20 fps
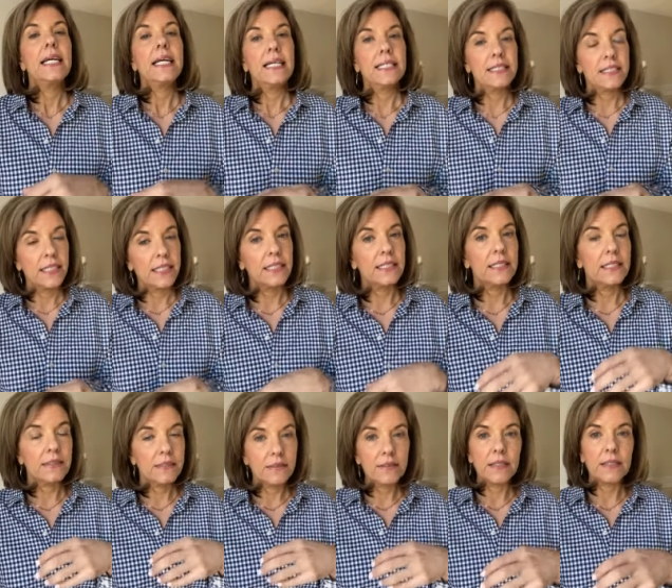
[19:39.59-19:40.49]
it's gonna
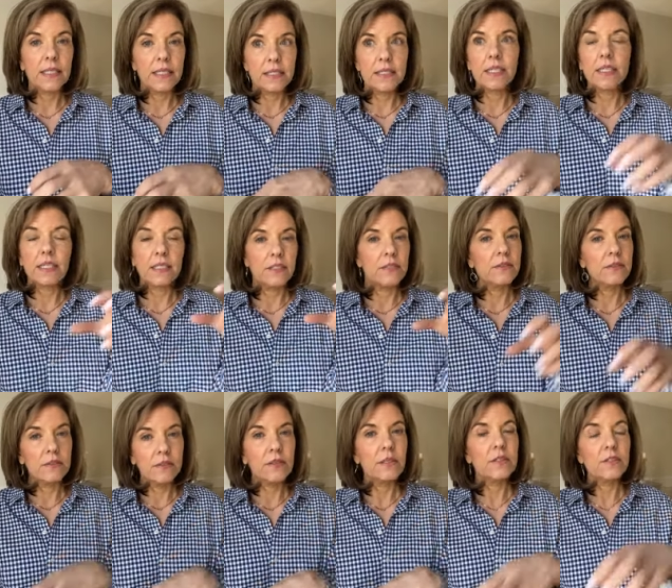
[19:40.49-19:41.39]
it's gonna
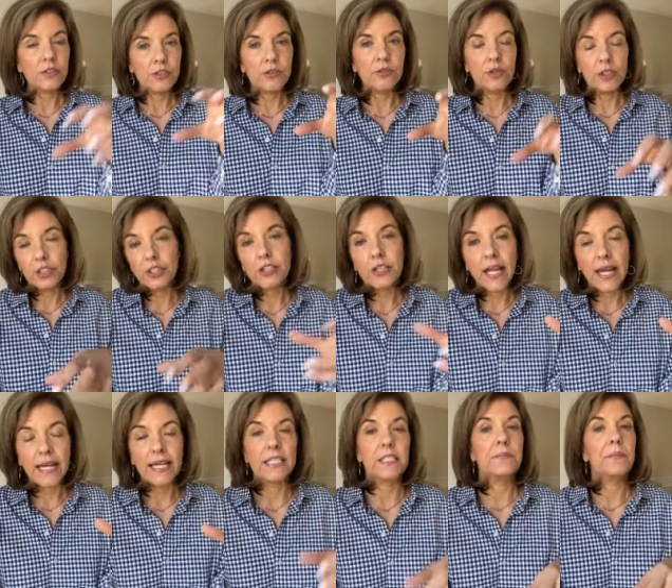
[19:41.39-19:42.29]
shorten your
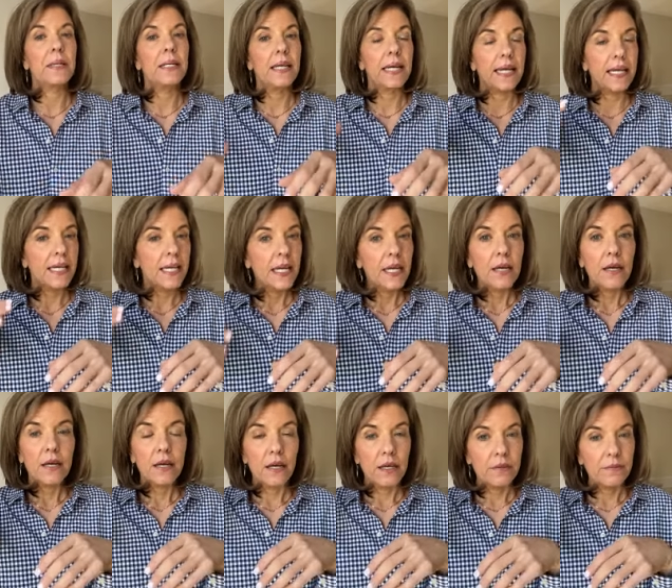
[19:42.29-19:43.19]
legs. But a,
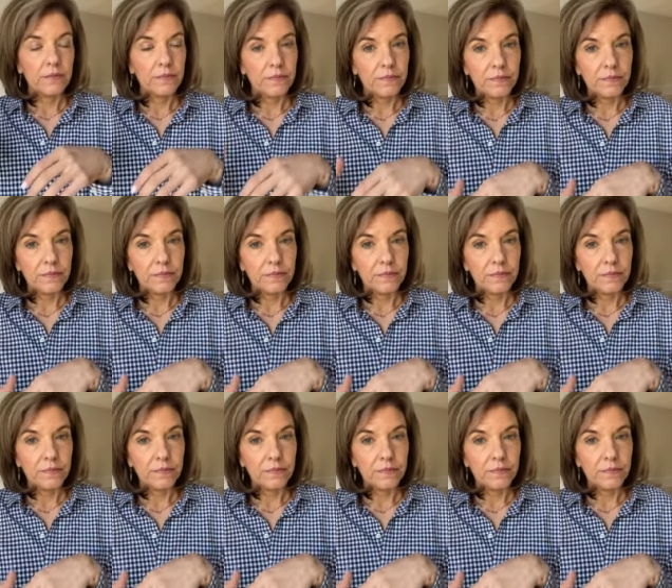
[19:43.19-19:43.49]
a